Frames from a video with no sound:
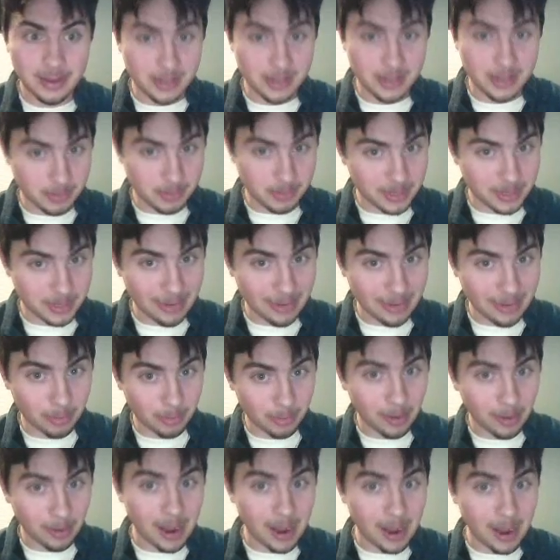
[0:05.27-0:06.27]
It's
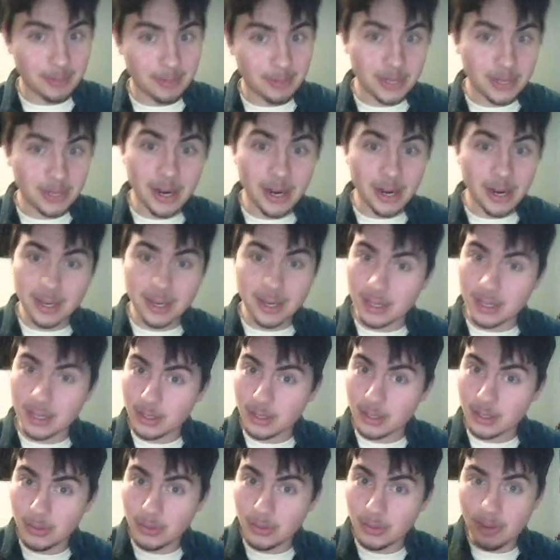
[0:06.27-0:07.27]
PyjamaPrime talking at
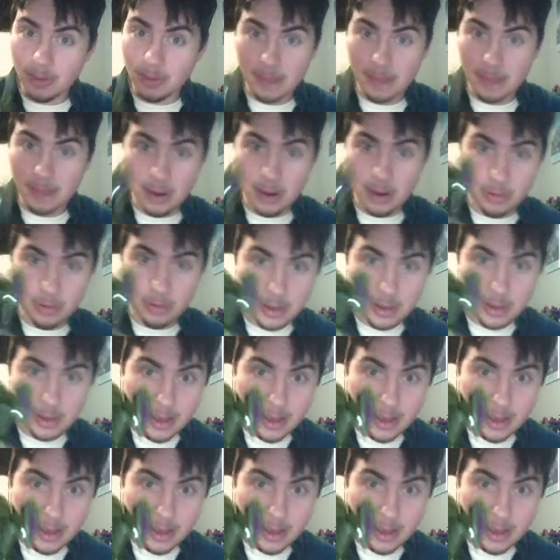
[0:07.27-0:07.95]
you about